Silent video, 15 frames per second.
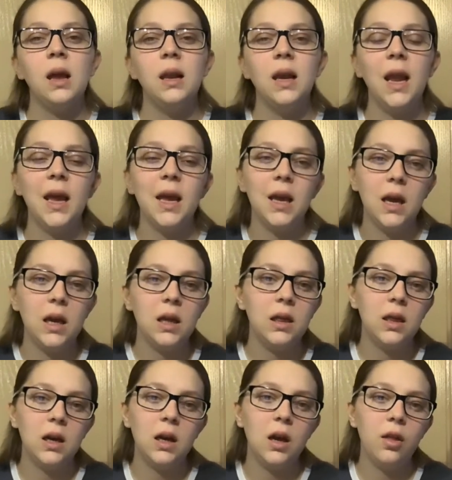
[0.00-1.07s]
like in
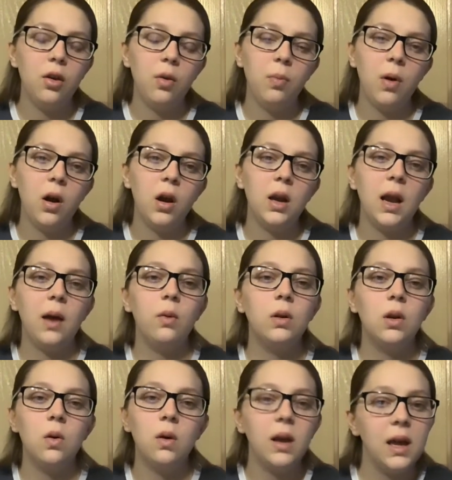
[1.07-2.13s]
the other part, I would
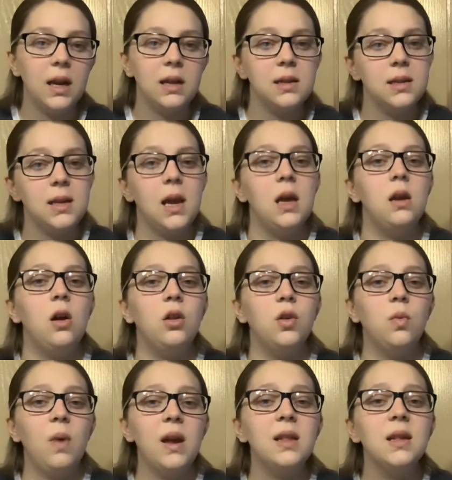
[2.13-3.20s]
go ahead and stand on the
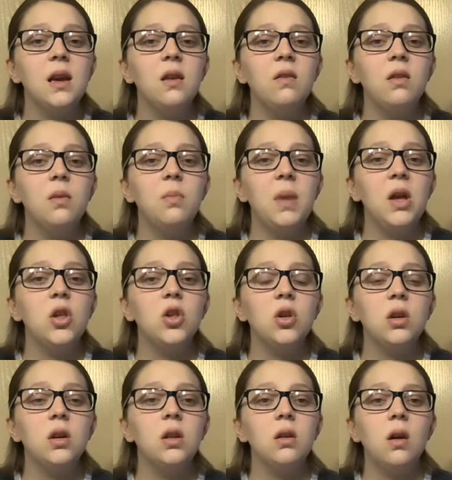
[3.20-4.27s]
right side of the
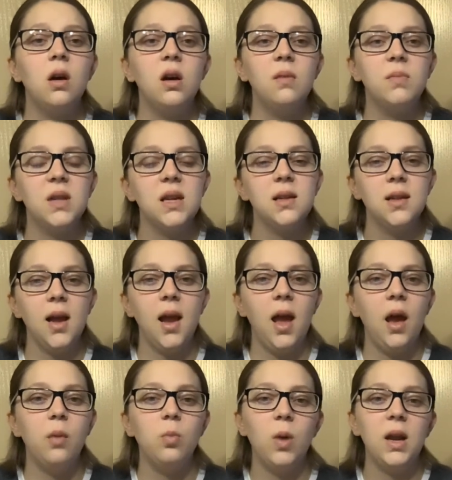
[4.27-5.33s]
patient, since I
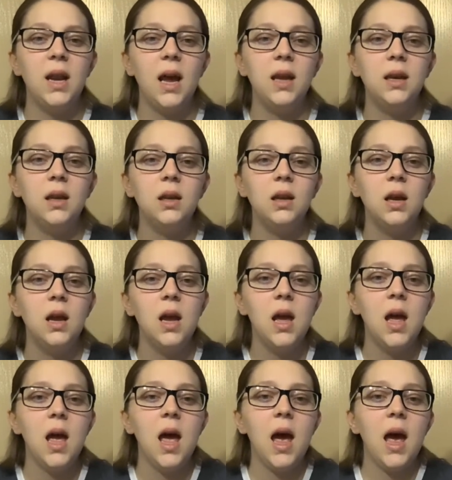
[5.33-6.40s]
am right-handed.
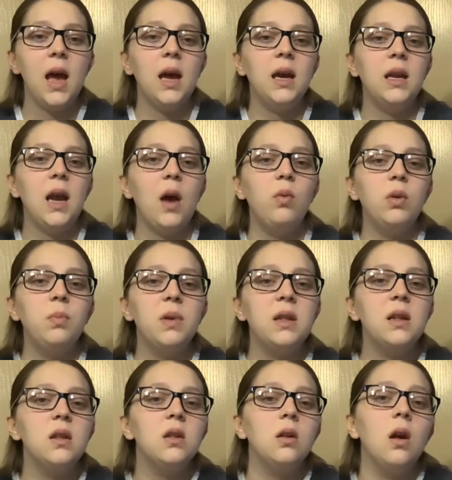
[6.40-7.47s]
And I would
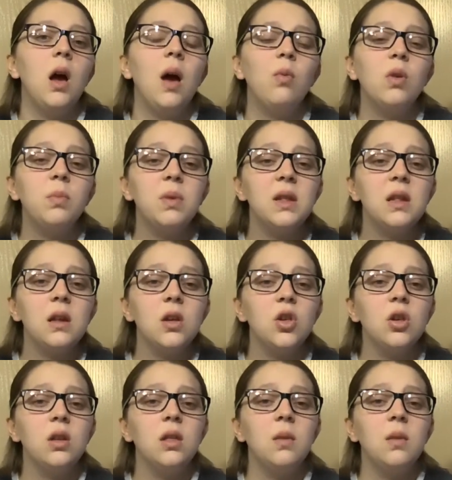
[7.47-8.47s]
position